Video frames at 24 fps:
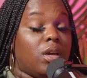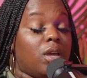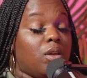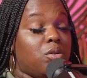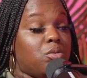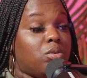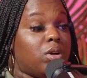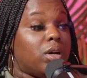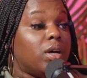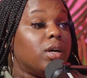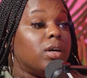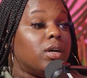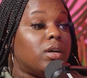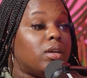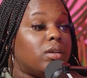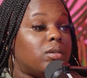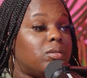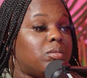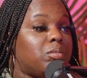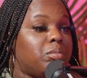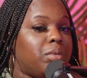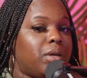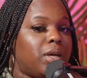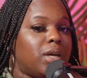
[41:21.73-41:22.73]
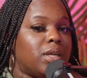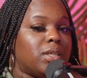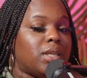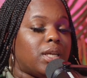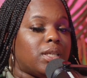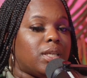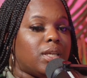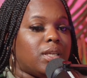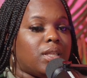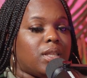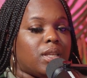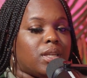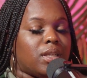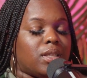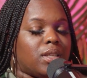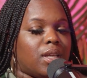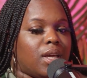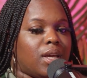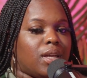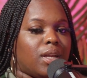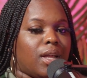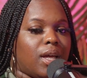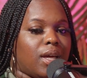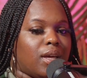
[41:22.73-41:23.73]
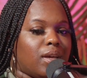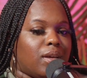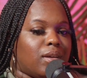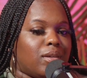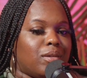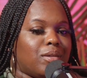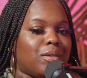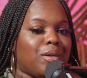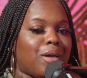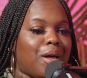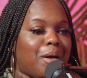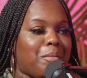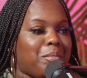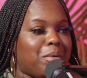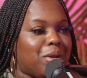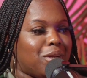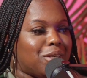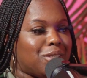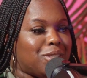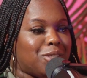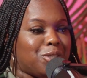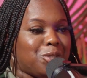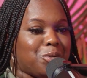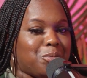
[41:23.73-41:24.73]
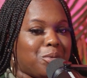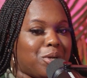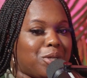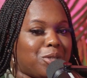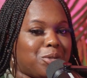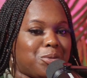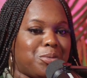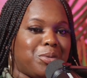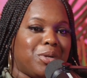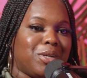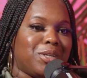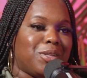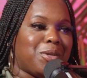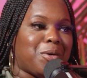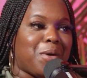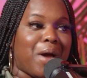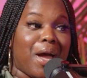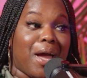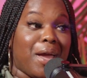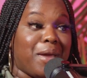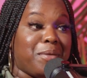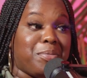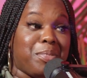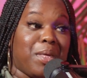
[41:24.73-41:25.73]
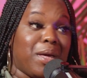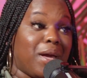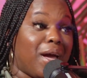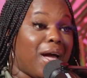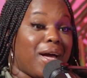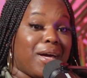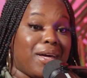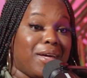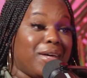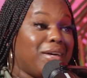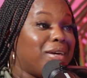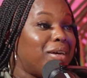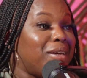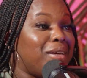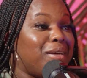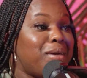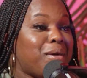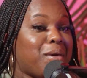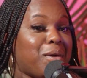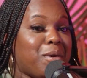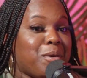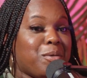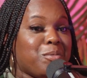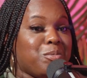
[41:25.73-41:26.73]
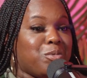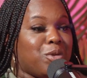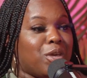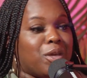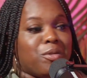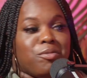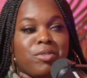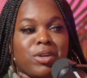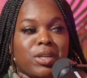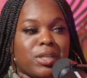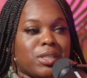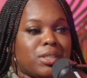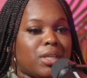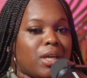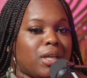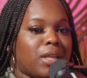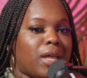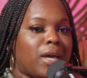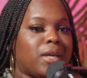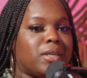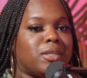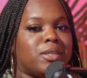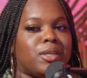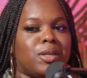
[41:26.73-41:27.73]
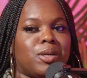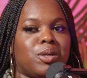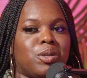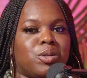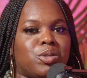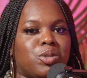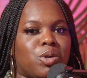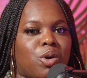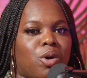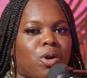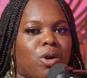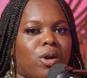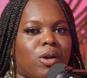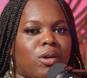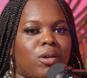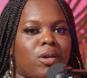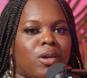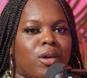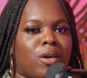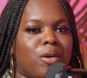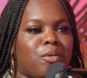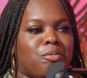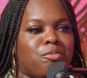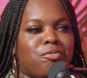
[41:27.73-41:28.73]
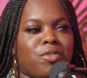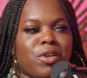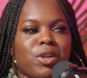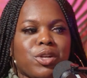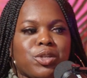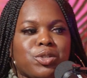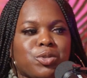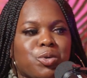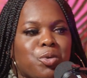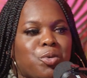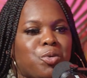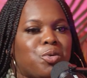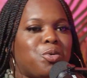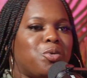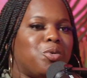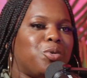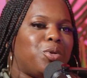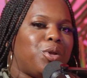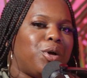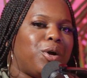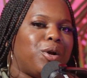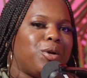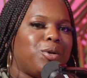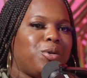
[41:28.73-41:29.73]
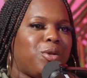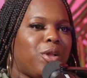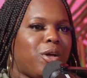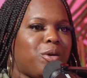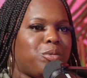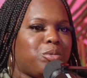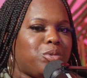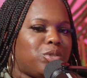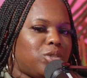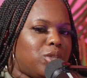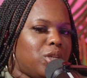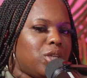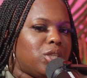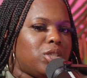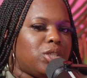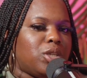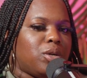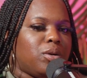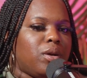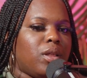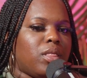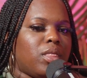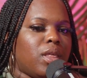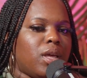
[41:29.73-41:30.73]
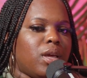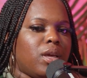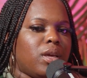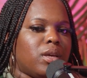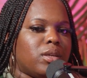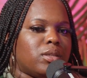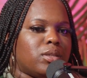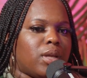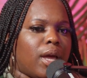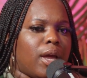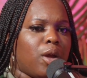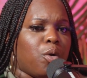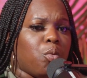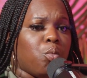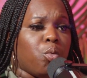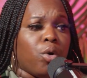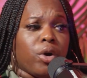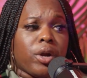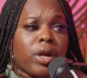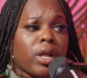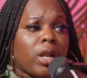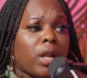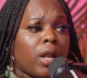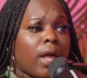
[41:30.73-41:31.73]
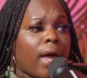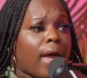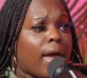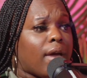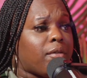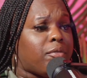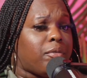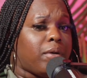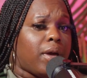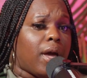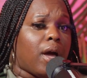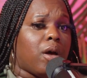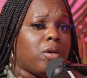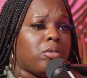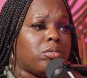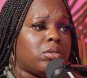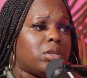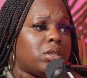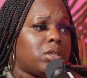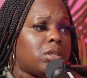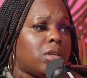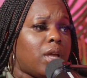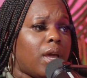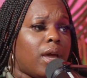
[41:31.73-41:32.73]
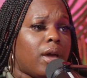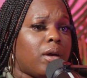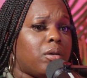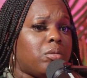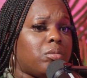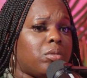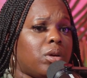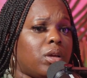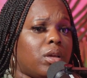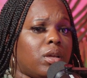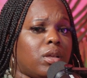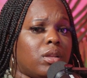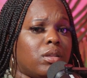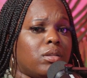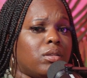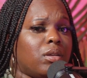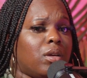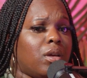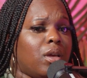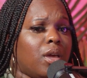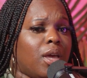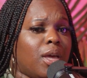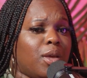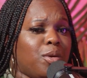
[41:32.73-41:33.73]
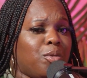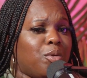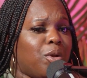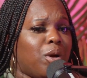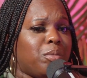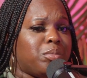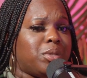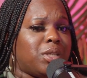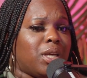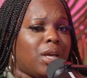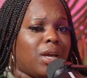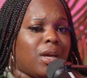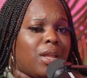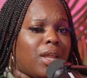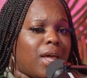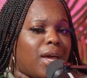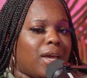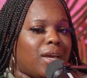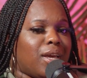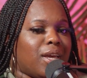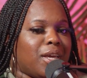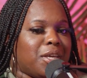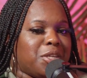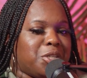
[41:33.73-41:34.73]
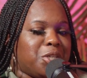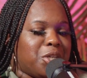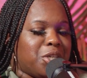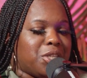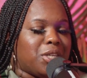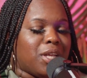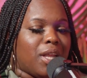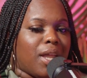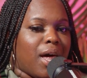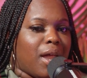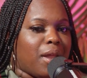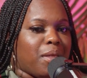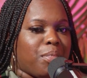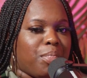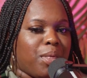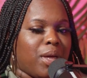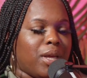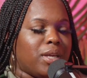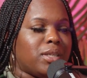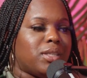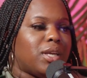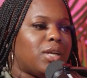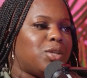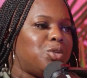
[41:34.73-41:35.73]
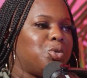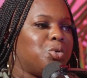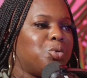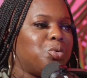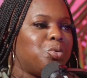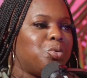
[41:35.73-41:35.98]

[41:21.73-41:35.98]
you could. Because at the end of the day, like I'm in a situation where though I ain't think I could get real estate license or finish school or, just certain things like working in a halfway house now. And you know what I'm saying? Like it's just a lot of things that